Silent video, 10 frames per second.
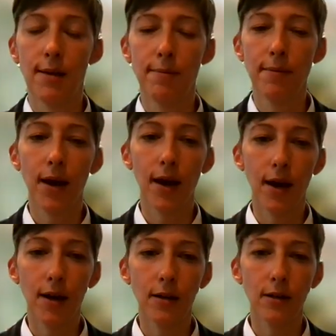
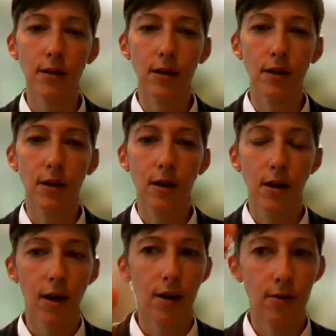impact
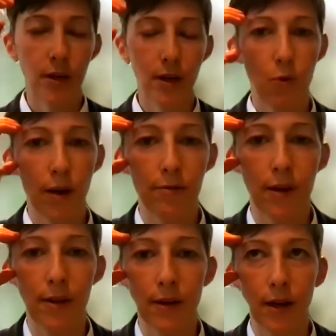i don't think i'm quite
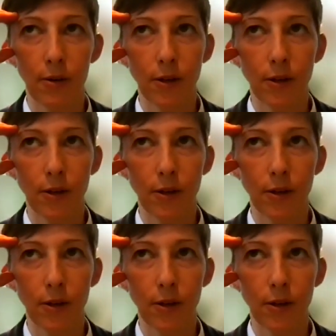following that